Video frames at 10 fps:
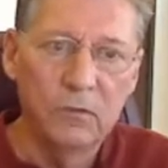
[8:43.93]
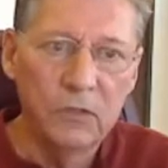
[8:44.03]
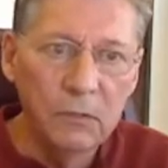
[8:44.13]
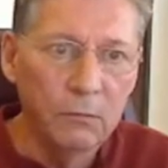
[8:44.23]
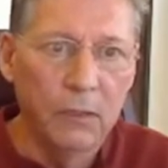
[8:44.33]

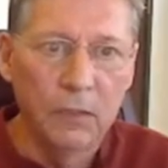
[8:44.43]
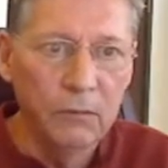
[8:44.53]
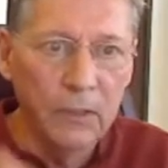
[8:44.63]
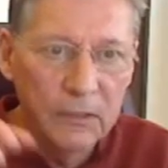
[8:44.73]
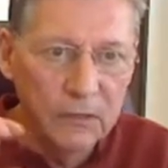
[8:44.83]

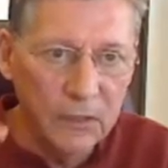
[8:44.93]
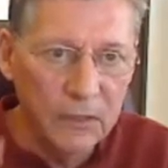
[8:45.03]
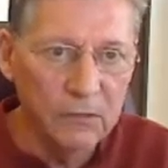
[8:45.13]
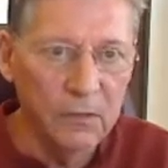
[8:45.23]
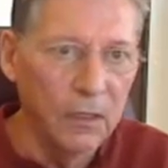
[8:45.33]
0 is
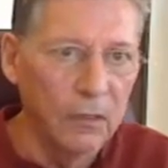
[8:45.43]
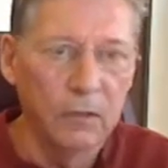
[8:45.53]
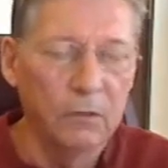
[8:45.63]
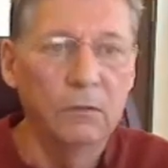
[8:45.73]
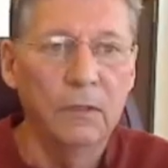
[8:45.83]
as
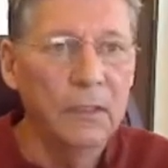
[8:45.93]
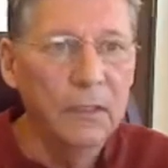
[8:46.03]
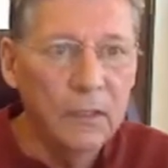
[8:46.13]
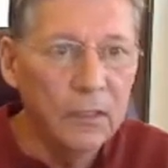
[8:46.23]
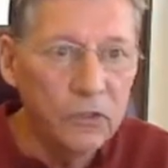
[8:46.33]
low
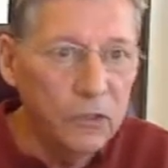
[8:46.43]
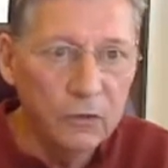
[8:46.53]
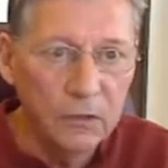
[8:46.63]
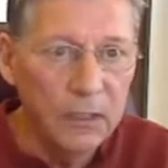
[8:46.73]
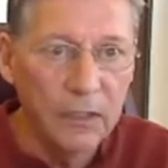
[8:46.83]
as
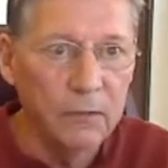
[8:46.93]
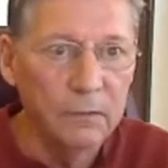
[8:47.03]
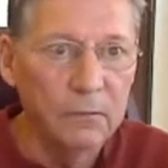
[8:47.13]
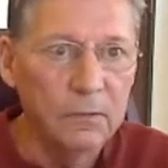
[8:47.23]
you can go.